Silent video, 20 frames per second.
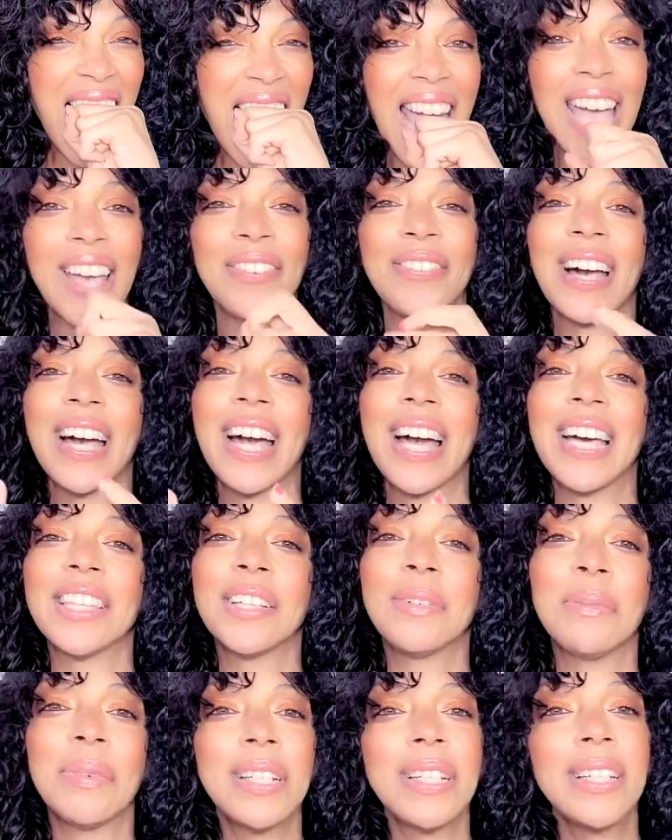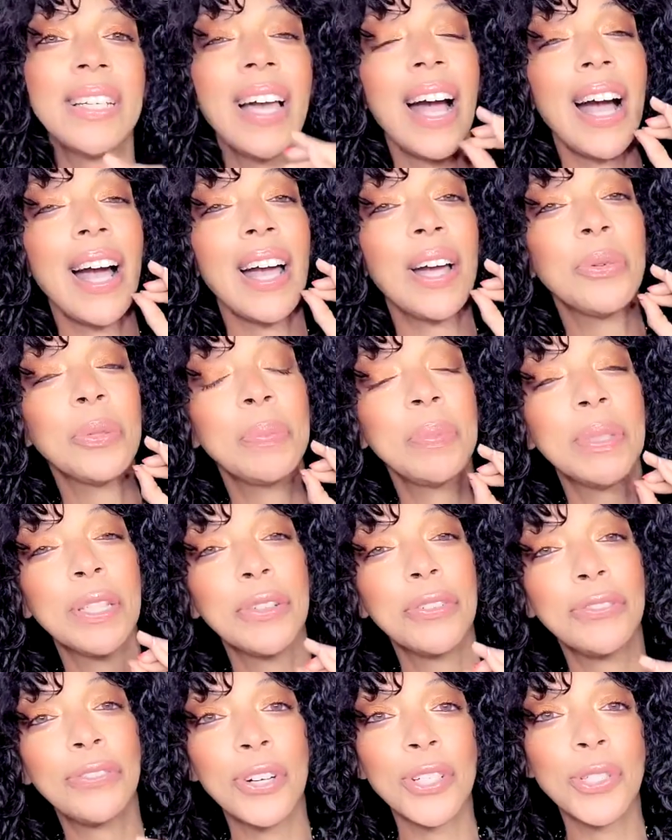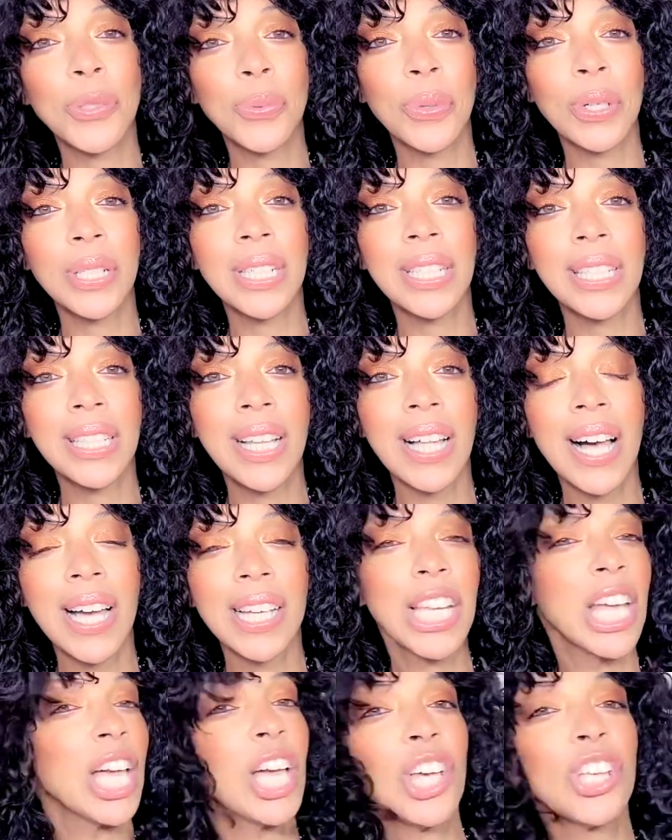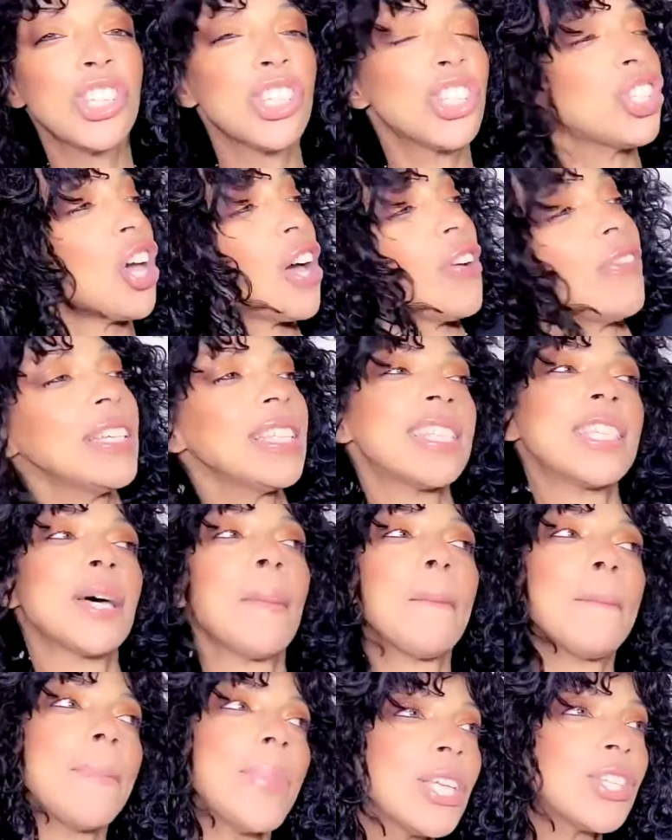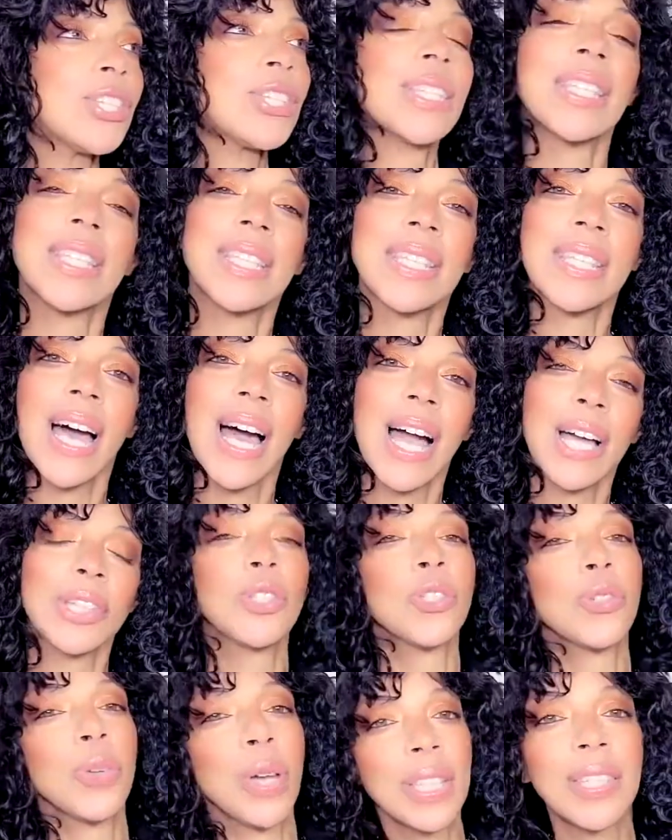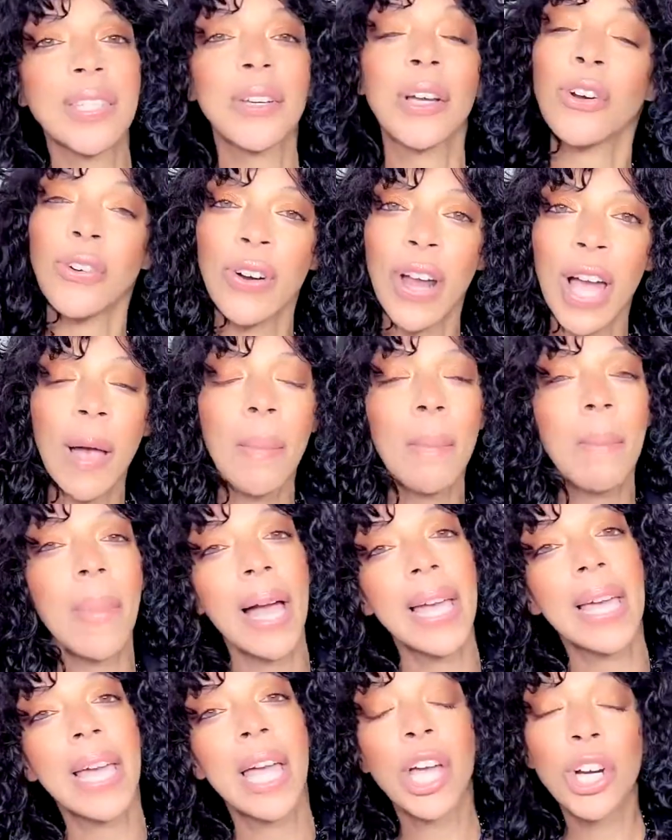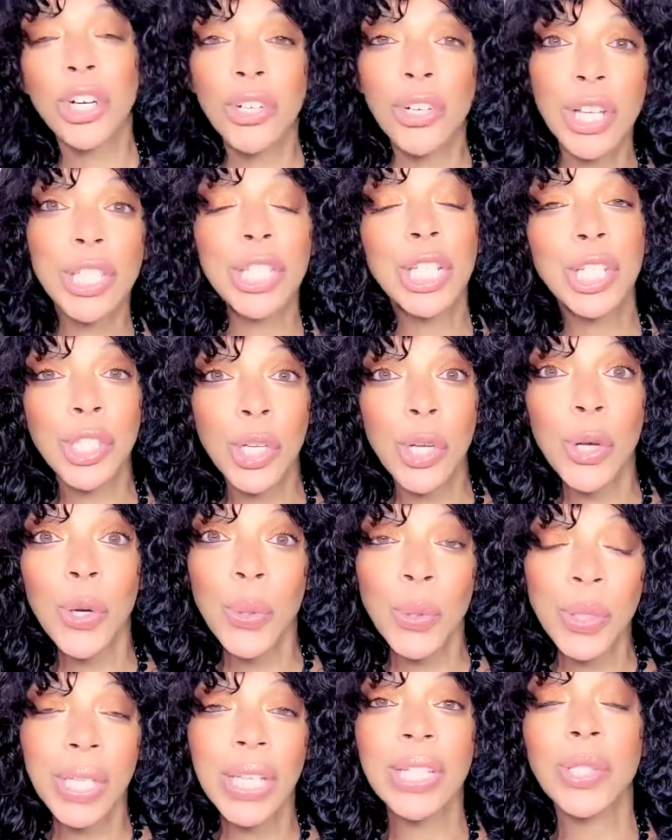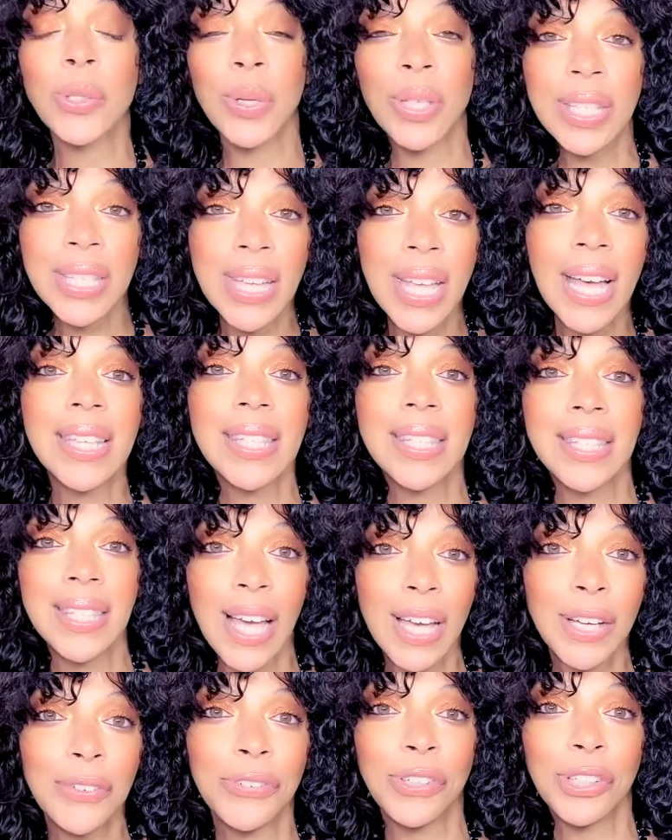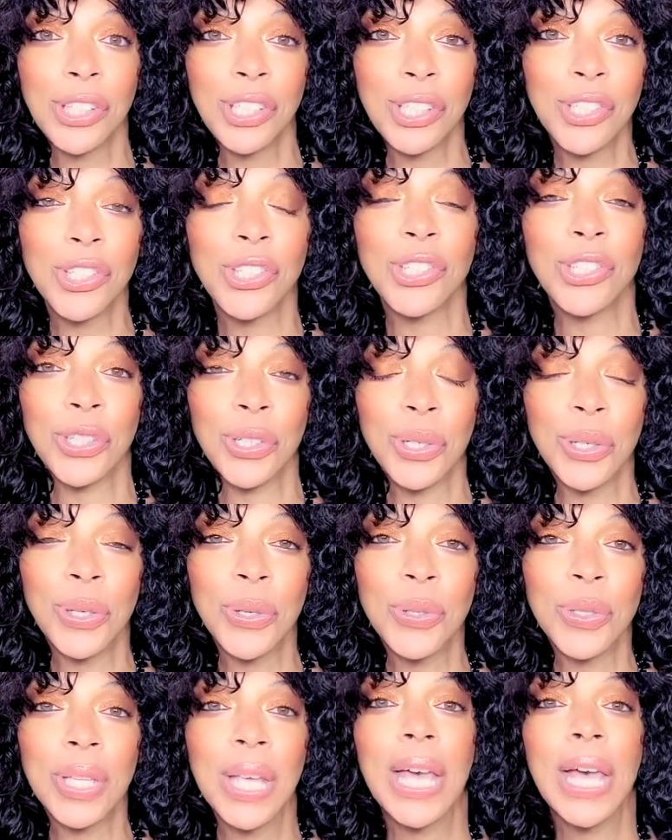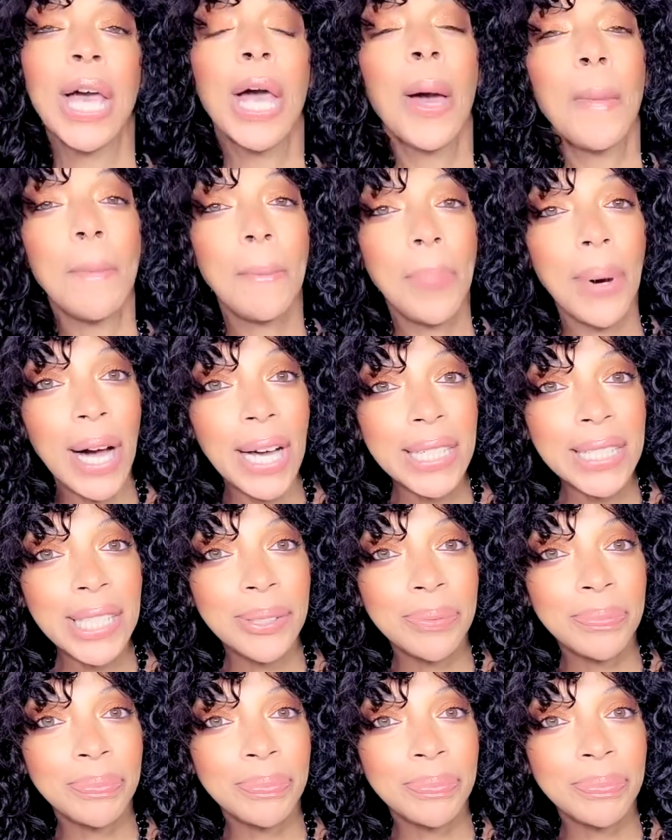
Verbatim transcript: if I had the money, I would be the first one in line, shoving some bitch to the side to try to cram my crusty toes into a size nine for these shoes. But,